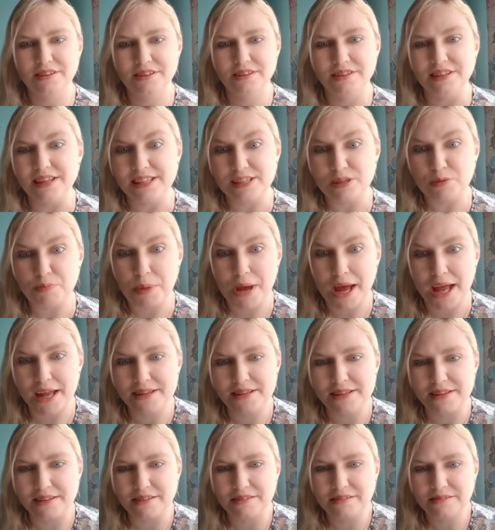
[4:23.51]
There's a
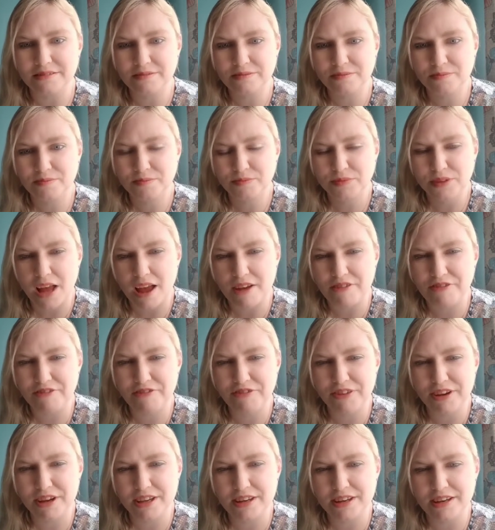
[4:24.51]
pattern. I
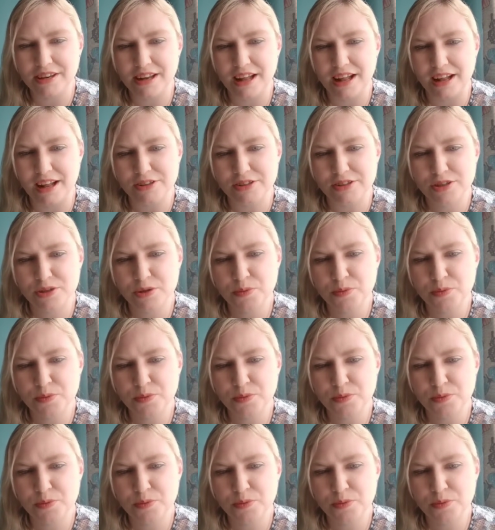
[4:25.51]
figured it out.